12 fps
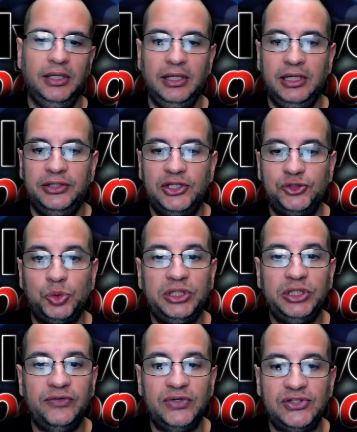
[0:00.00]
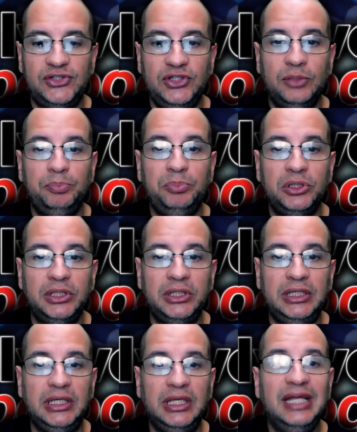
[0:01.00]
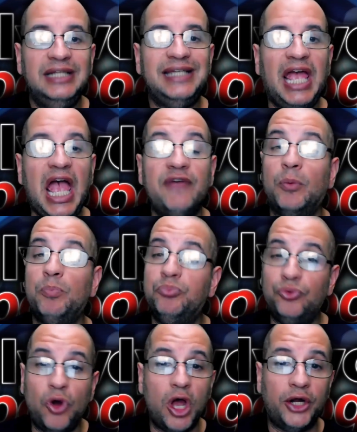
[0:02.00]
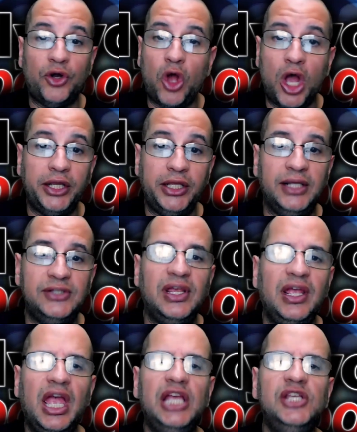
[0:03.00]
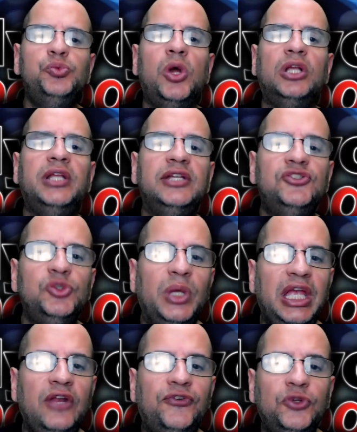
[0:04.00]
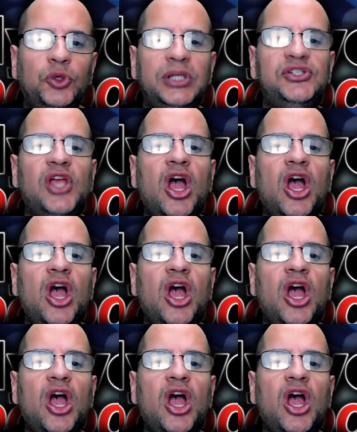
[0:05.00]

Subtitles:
This will give us the ability to have a broader audience as well as to influence